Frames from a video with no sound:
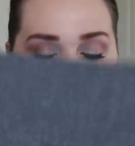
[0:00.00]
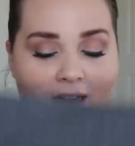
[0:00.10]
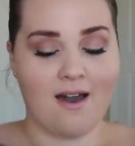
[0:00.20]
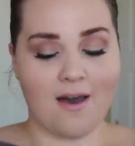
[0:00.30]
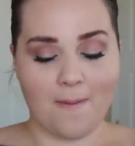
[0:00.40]

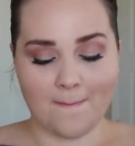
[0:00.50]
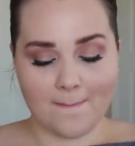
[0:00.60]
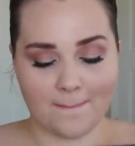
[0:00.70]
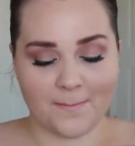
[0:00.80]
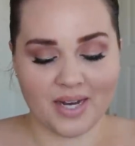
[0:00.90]

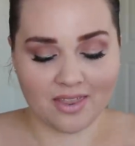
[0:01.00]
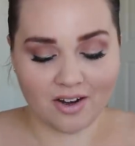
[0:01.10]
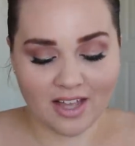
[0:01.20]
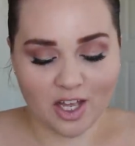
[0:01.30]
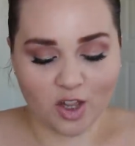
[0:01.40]
But
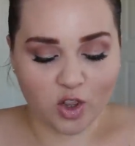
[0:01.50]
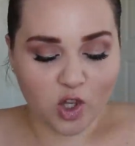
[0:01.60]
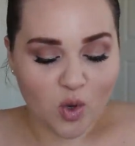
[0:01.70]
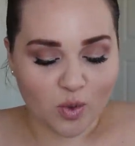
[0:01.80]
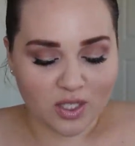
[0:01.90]
they're like
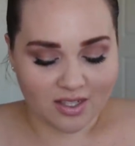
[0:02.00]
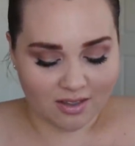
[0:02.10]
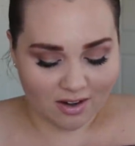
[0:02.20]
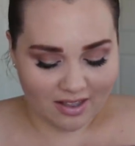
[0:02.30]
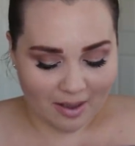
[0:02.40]
loose
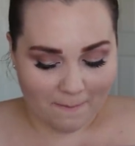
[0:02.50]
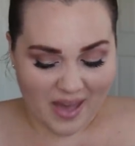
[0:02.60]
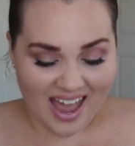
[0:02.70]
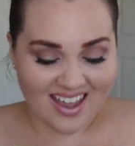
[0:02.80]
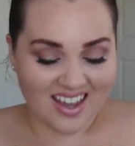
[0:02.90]
and they're like
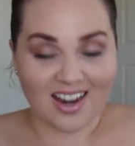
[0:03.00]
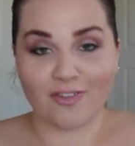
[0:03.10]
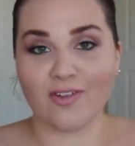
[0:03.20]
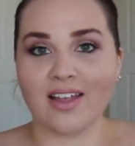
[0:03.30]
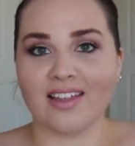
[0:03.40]
baggy and I
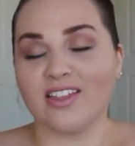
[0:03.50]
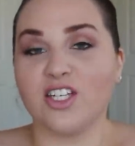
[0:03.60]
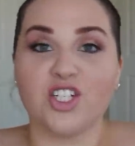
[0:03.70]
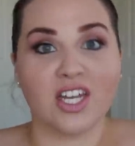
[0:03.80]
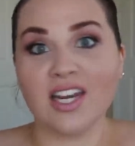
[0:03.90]
feel like
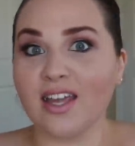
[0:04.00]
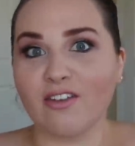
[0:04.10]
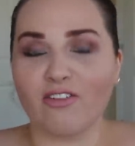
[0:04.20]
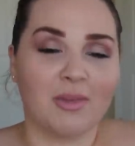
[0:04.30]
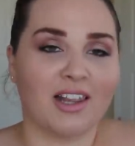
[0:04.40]
the
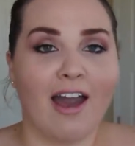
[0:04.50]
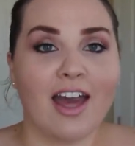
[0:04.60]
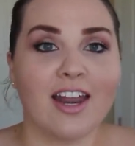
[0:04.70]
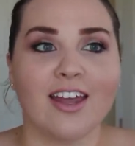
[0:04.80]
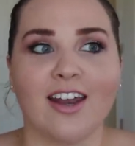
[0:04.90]
genie from
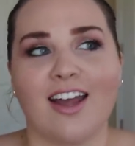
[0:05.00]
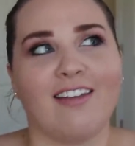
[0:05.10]
Aladdin and